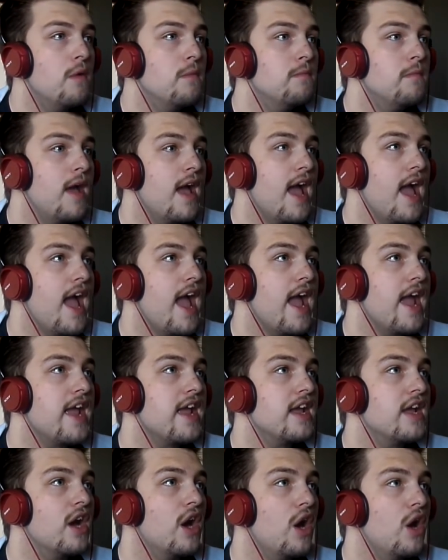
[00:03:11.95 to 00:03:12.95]

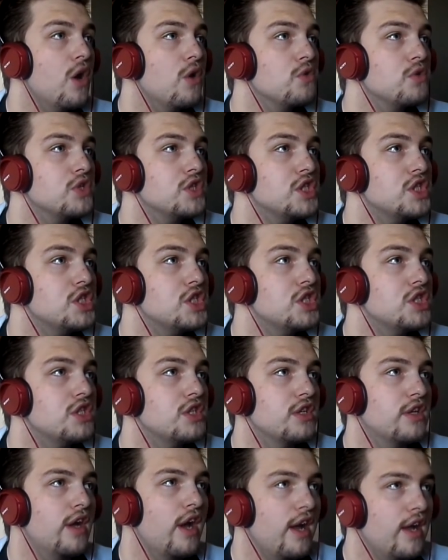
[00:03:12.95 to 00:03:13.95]
Hey, no. oh
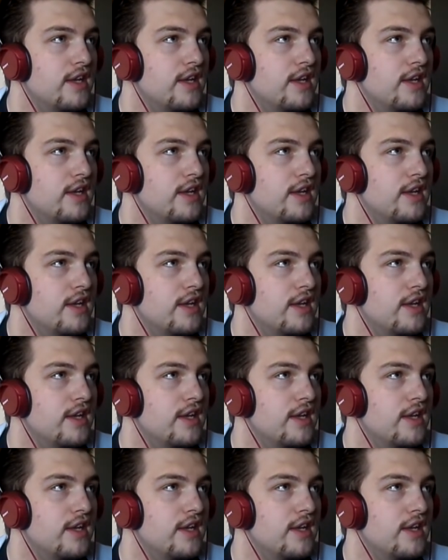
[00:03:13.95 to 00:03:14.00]
shh.